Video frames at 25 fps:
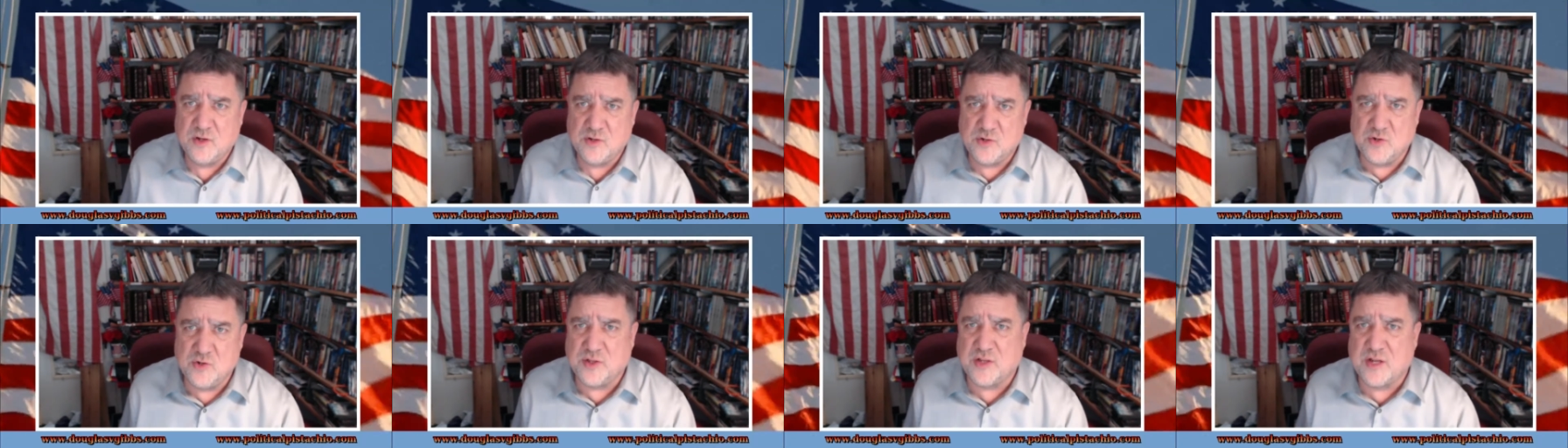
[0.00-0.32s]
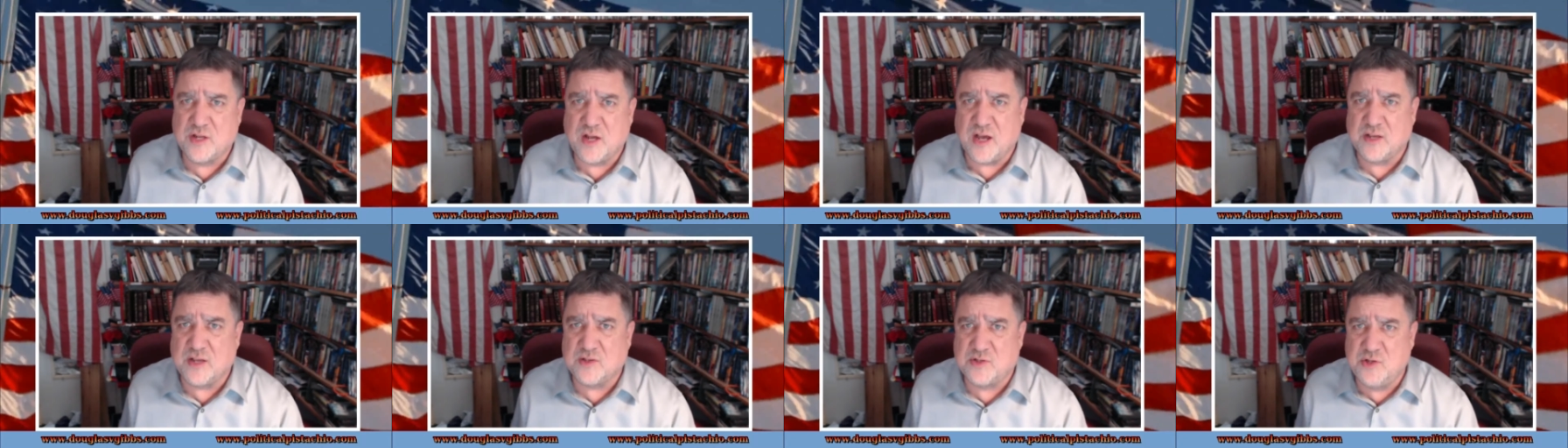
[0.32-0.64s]
to the
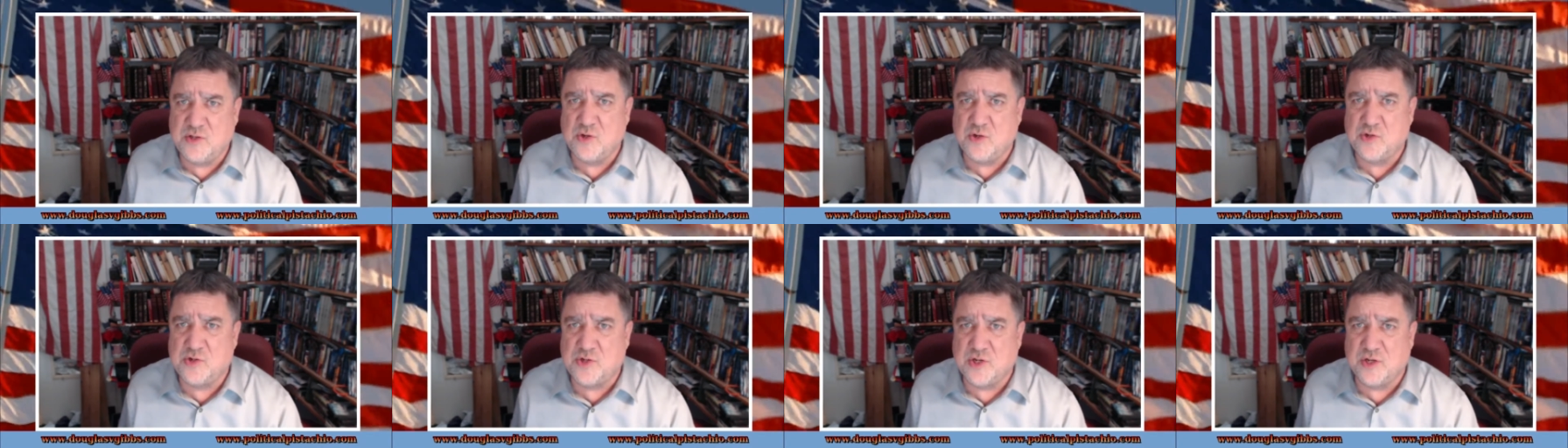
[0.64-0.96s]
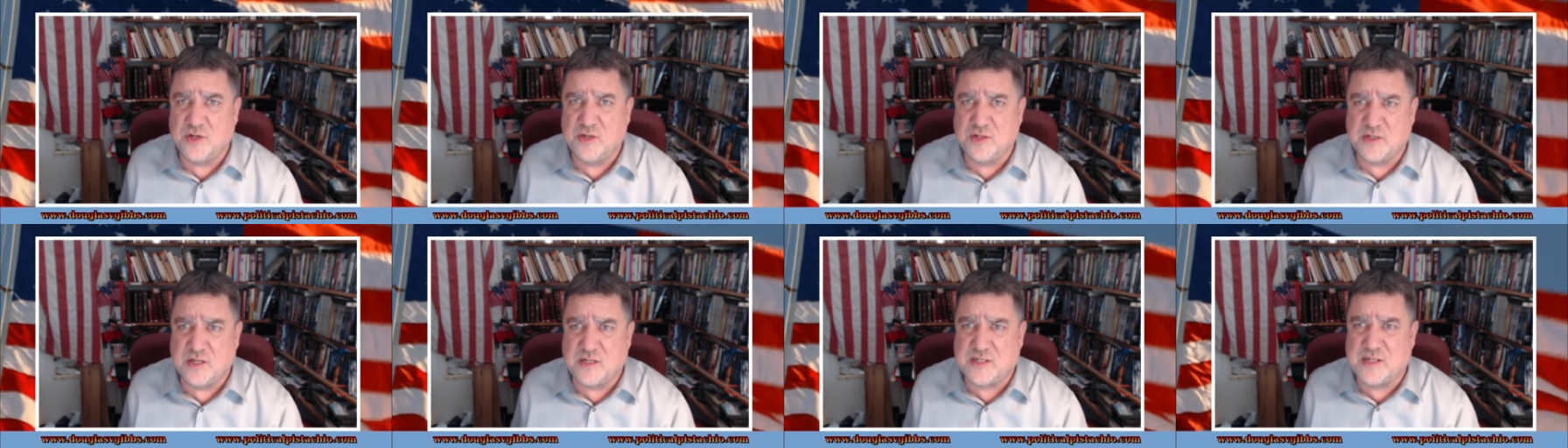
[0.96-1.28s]

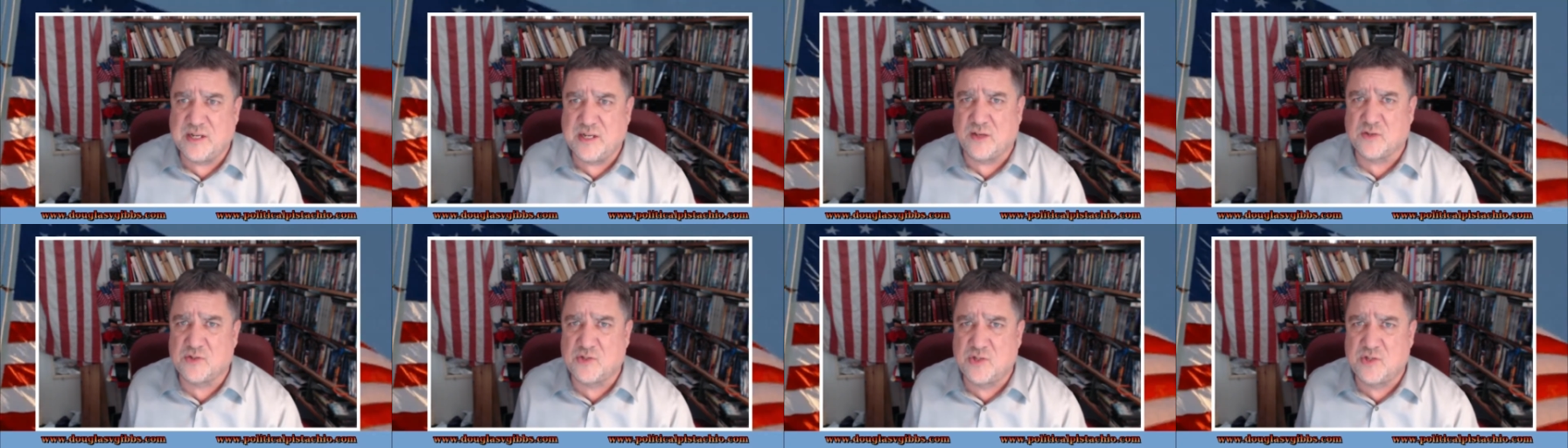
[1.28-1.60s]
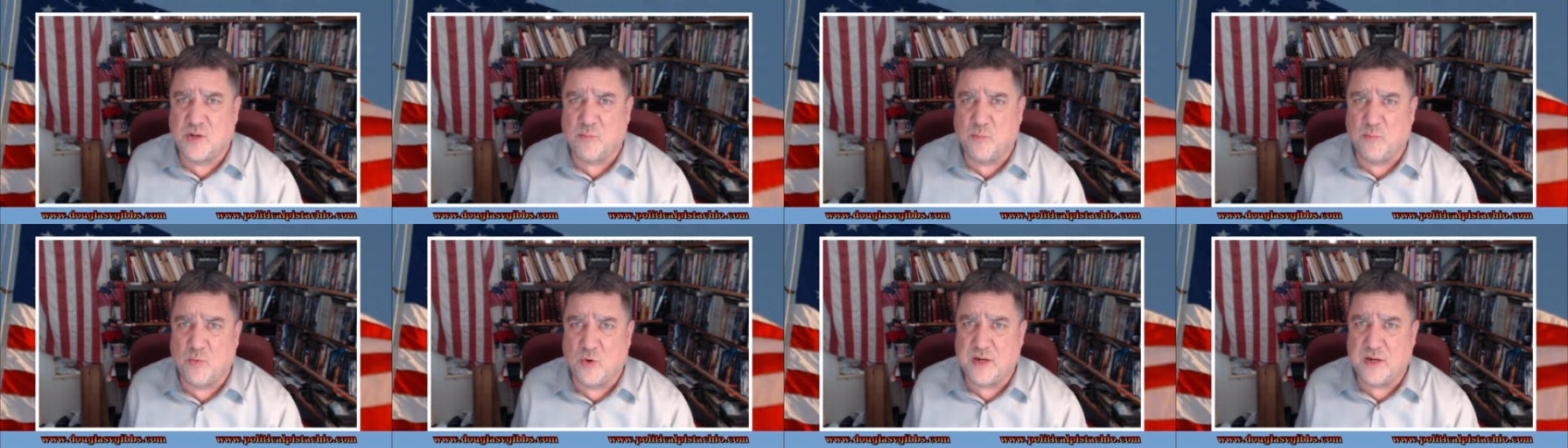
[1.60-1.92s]
Constitution to tell
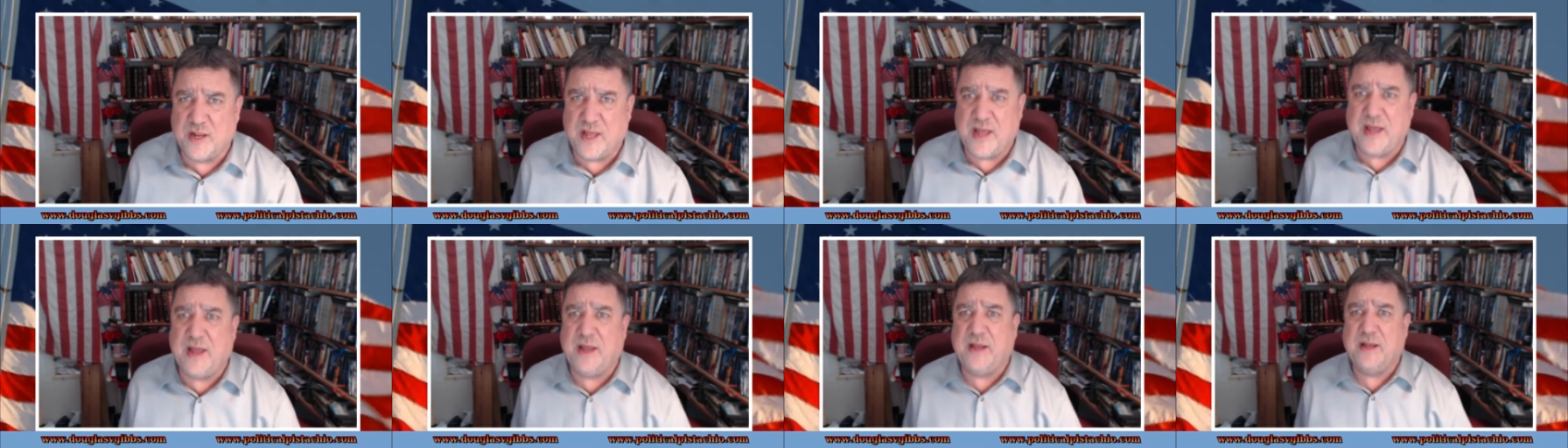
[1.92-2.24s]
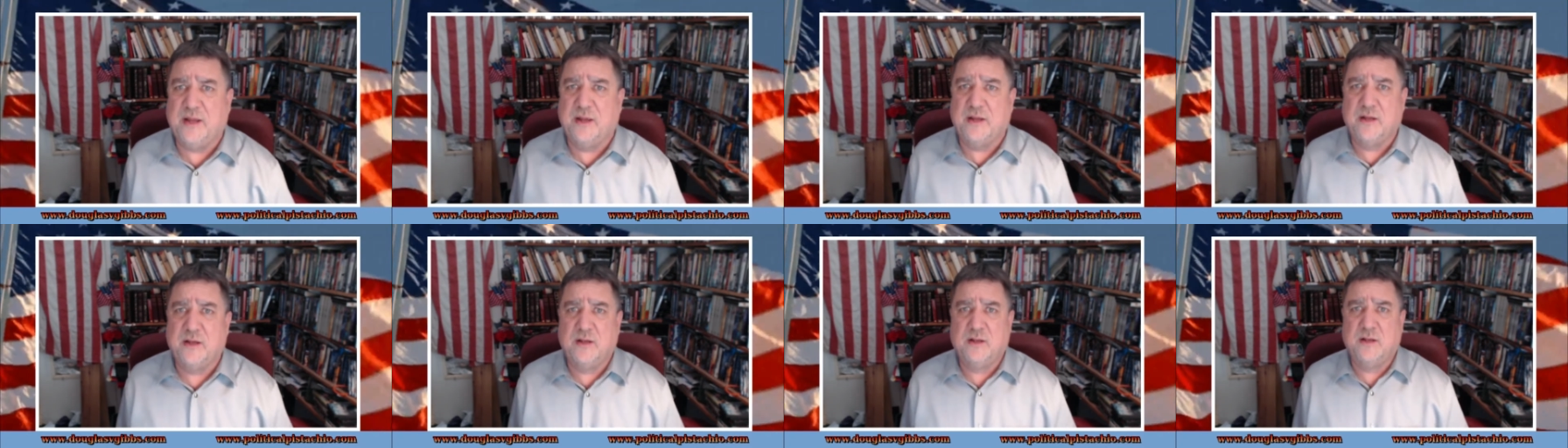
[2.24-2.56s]
someone,
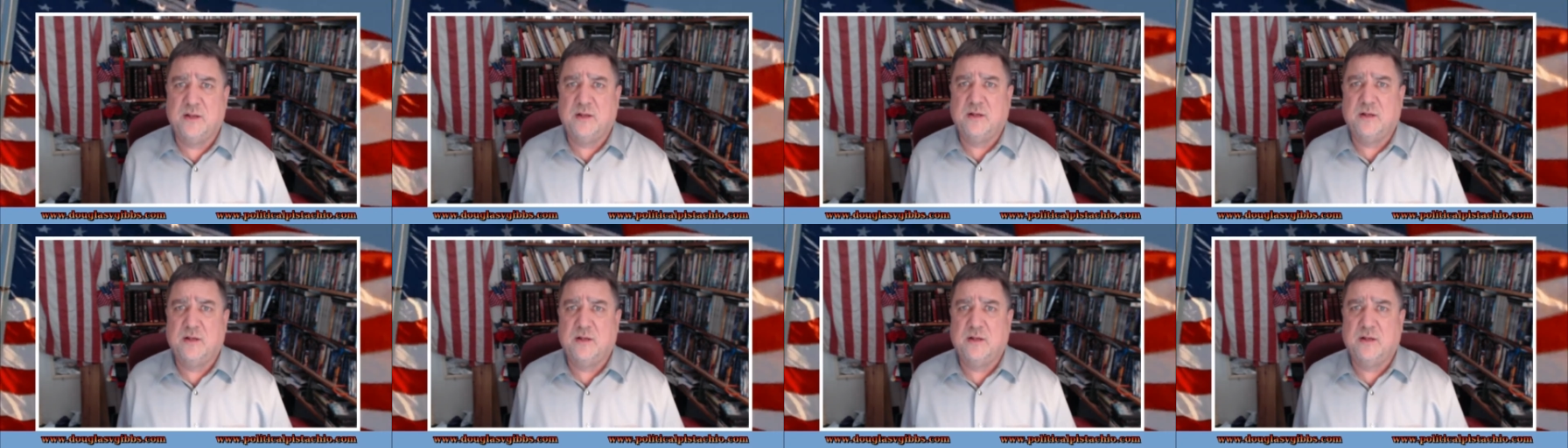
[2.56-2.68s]
hey,